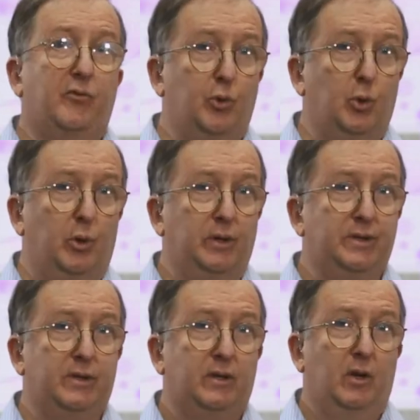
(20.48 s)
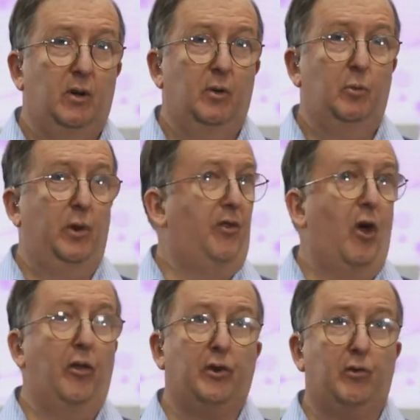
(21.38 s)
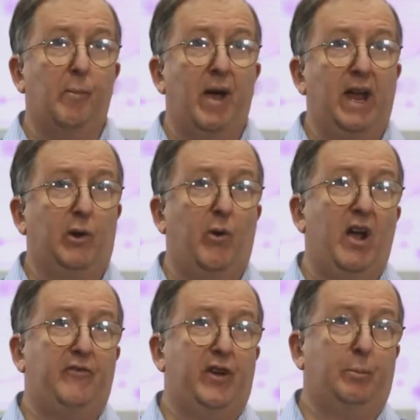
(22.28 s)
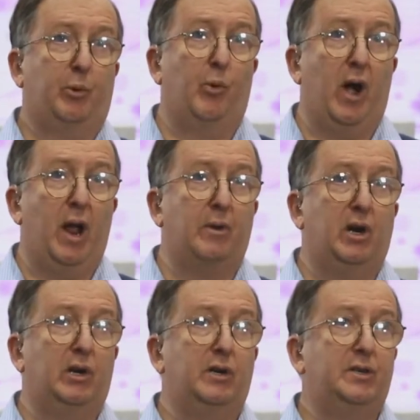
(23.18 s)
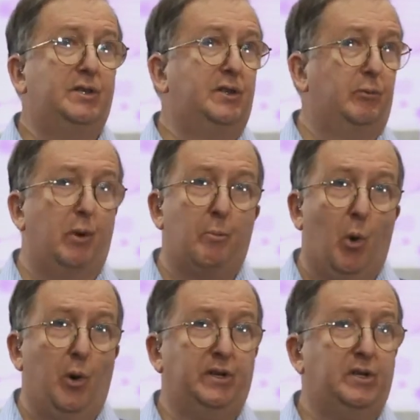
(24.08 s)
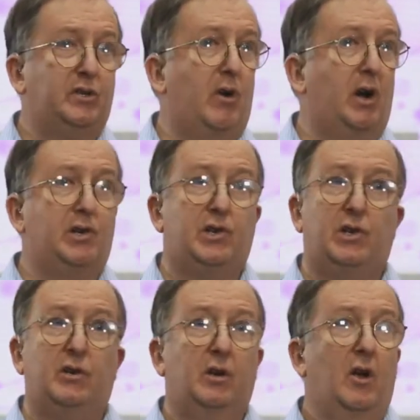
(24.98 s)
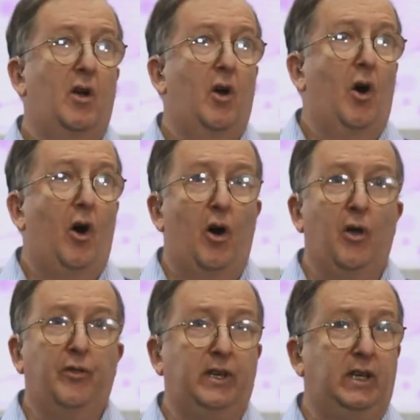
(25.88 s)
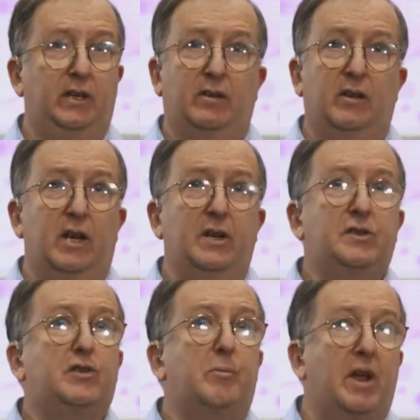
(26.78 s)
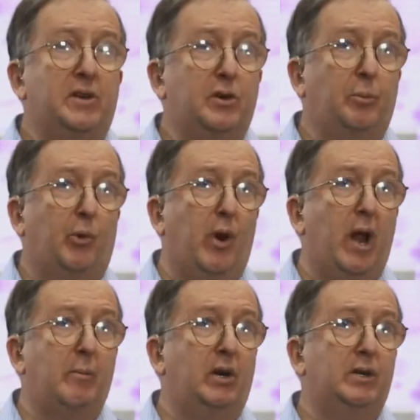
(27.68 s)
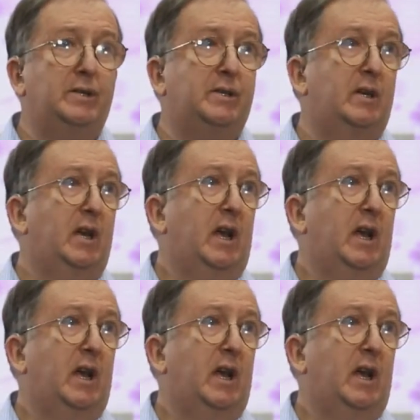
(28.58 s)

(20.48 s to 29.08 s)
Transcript: of rules with all the chromatographic parameters, the report structure, all the instrumental parameters,